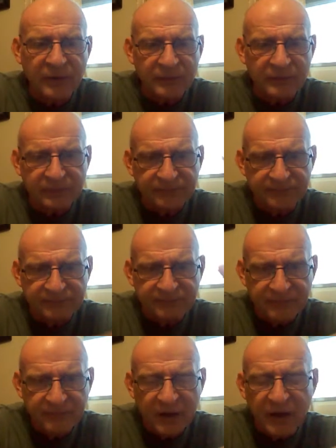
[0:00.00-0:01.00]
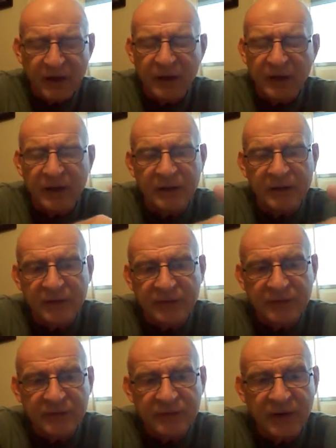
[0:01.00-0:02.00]
don't get
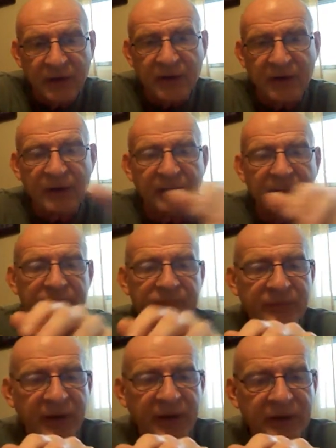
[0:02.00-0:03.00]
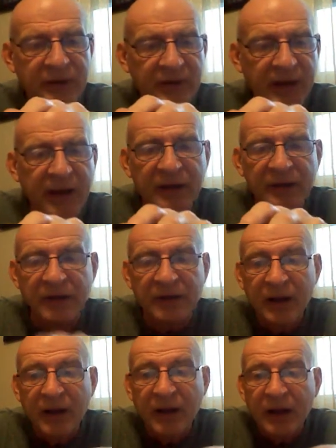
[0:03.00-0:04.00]

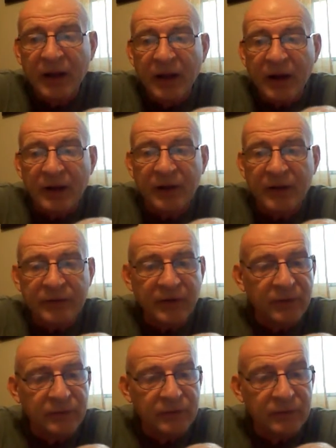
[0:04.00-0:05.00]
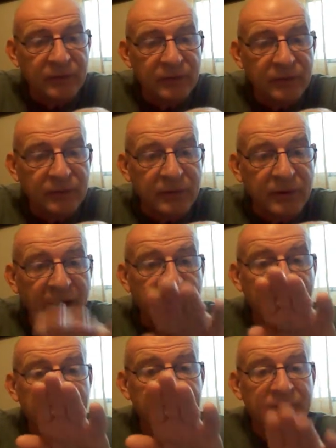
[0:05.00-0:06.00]
disconnected. So you could
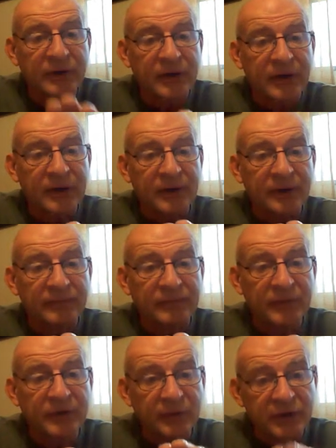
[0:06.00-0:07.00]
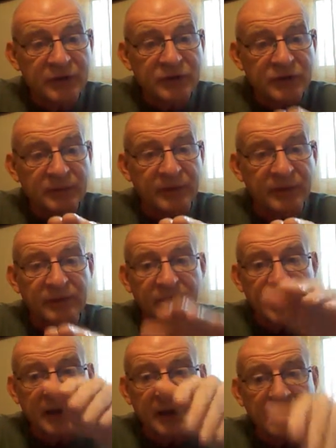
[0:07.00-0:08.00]
have your instruments
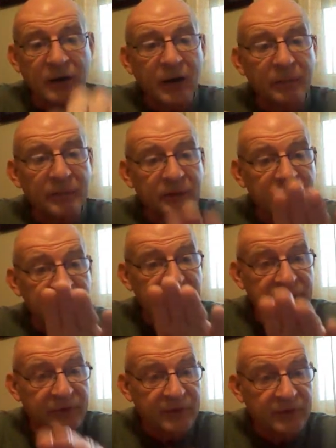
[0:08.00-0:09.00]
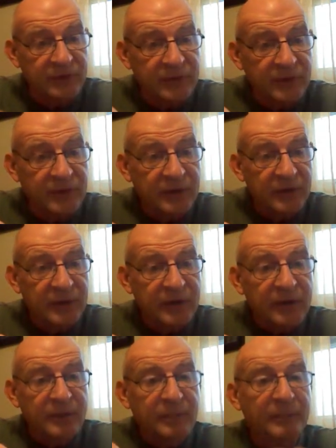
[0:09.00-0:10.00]
playing a couple of different
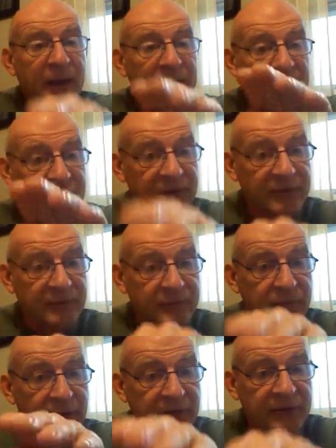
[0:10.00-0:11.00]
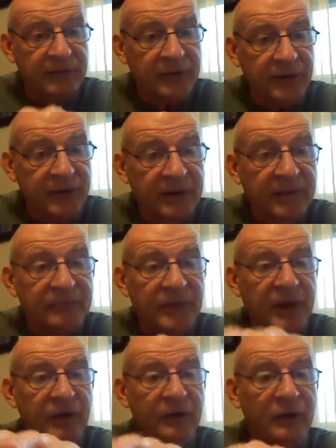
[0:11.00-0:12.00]
melodies in polyphony,
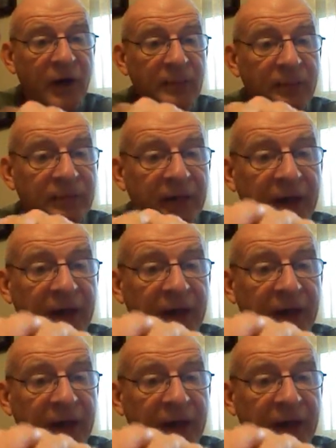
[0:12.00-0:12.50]
and on top of